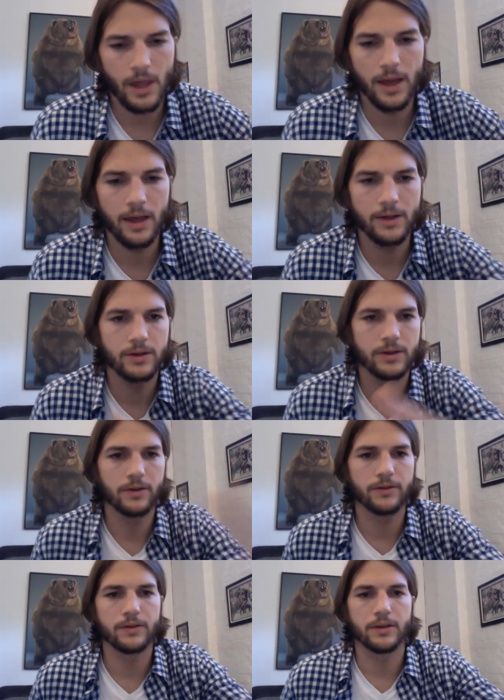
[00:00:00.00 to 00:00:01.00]
And
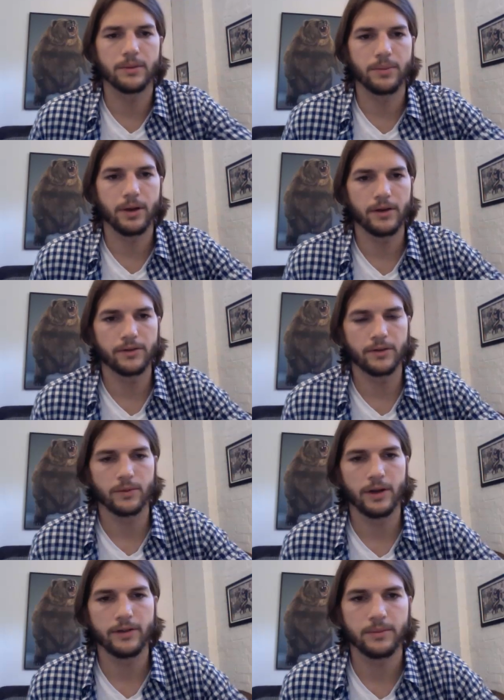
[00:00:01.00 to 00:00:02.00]
you'll see to the browser to the
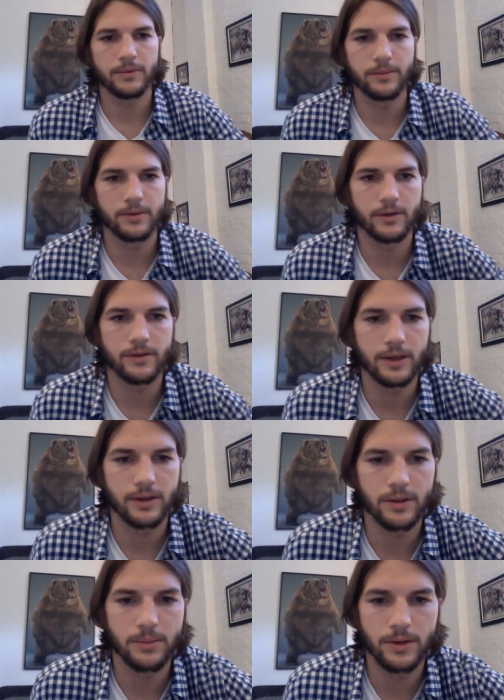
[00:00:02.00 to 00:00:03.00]
right, sometimes it'll take a
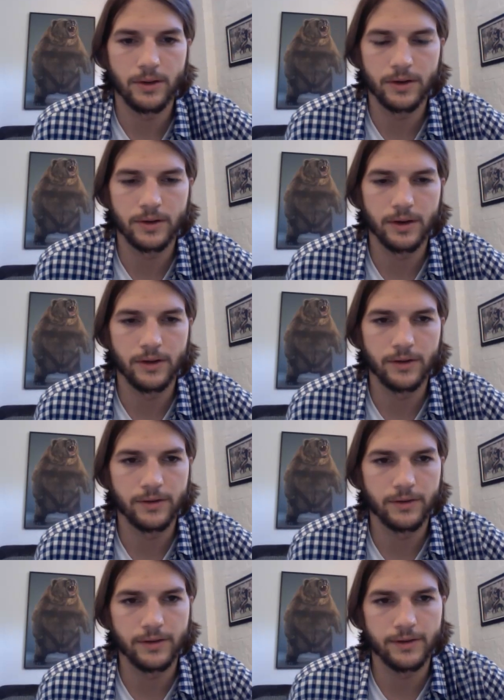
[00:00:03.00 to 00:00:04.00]
little bit longer than
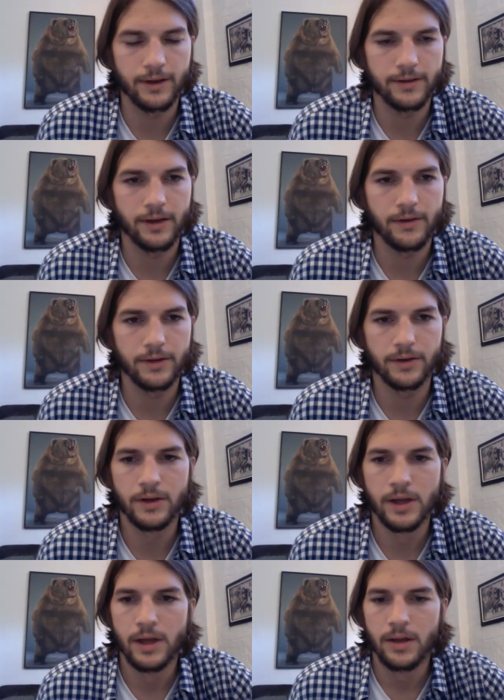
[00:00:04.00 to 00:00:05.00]
others if the site's heavier,
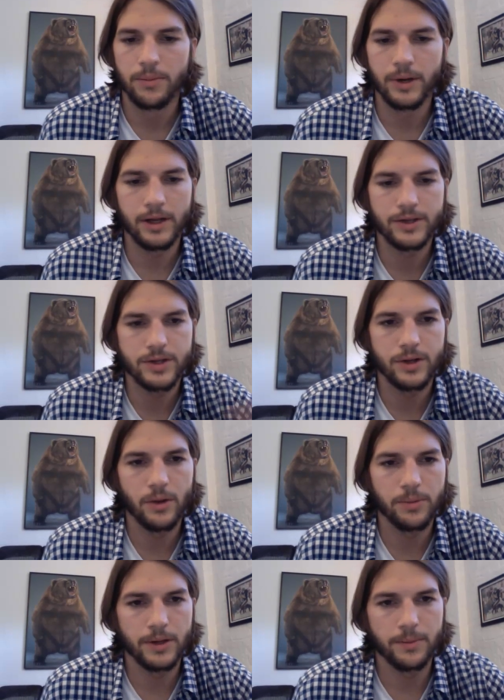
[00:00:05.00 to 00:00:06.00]
but it should
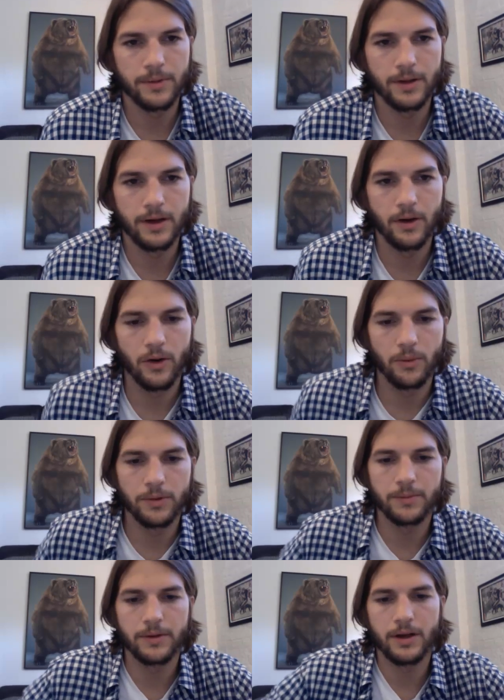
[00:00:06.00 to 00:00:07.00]
open up
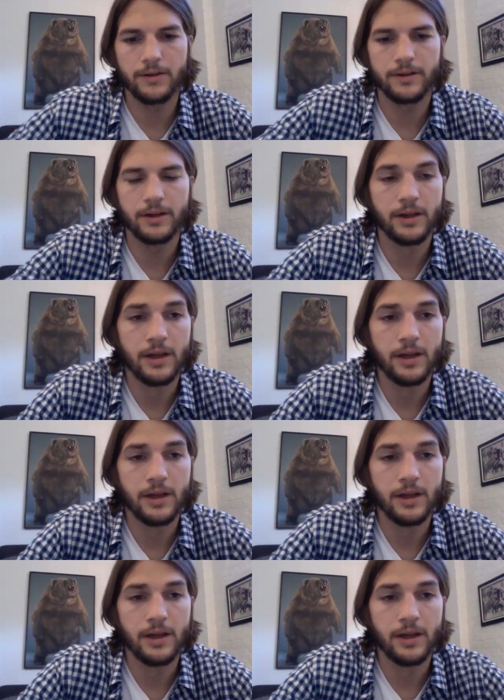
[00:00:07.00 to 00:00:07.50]
the content.